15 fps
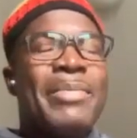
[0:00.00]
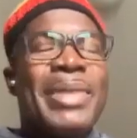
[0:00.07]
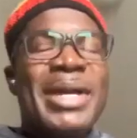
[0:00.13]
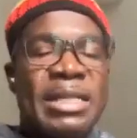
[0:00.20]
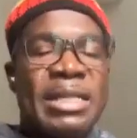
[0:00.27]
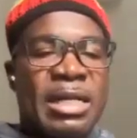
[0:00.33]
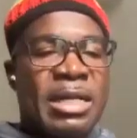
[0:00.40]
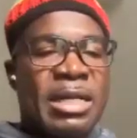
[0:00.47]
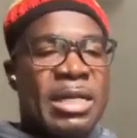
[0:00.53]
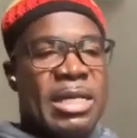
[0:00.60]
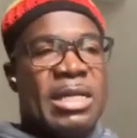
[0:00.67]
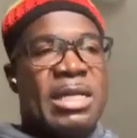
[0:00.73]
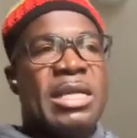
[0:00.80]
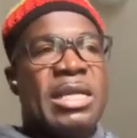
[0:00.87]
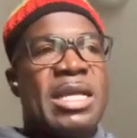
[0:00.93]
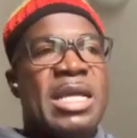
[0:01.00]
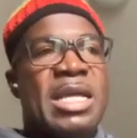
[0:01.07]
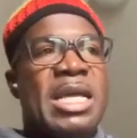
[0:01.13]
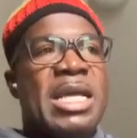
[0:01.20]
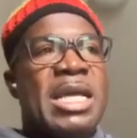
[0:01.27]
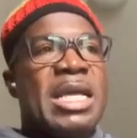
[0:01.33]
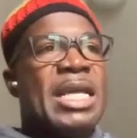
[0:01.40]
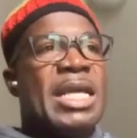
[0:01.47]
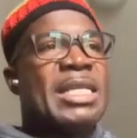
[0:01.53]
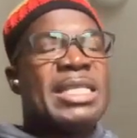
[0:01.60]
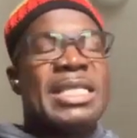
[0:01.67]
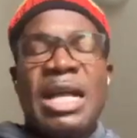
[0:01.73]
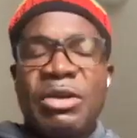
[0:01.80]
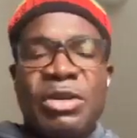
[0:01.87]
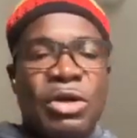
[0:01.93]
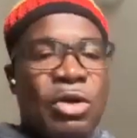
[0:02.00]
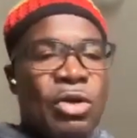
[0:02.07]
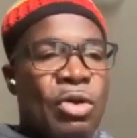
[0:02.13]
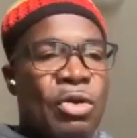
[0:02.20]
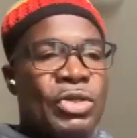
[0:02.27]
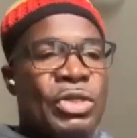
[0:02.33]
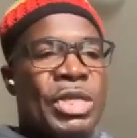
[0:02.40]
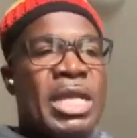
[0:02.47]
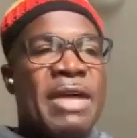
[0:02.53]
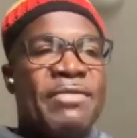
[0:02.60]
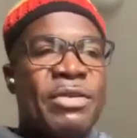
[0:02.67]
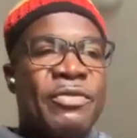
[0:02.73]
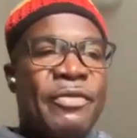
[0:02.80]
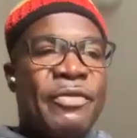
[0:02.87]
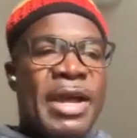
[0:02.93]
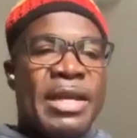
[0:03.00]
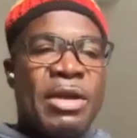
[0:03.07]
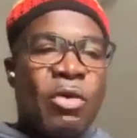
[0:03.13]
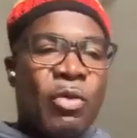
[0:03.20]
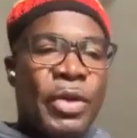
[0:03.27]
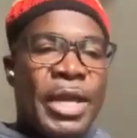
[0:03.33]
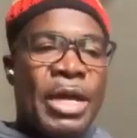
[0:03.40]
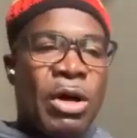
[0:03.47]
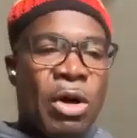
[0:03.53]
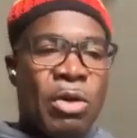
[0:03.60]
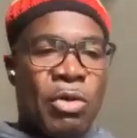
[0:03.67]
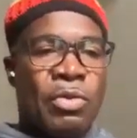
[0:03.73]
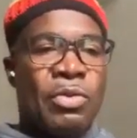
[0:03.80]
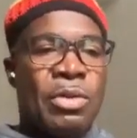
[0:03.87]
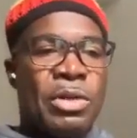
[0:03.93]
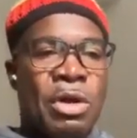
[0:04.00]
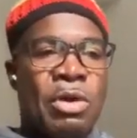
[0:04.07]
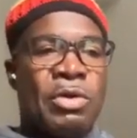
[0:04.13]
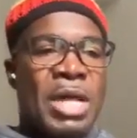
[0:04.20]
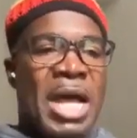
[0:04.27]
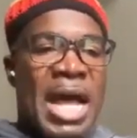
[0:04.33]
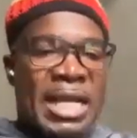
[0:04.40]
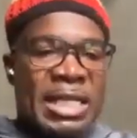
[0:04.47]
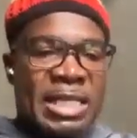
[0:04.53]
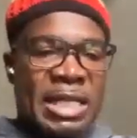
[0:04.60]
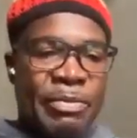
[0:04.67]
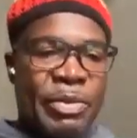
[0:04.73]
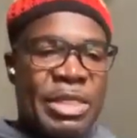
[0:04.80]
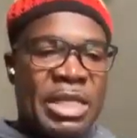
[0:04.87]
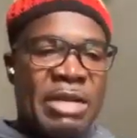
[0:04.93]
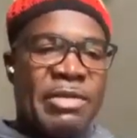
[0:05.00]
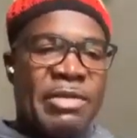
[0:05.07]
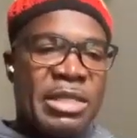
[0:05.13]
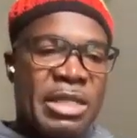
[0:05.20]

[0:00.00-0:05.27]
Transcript: mentally, it's not gonna go. So you have to find a way how, no, to accept yourself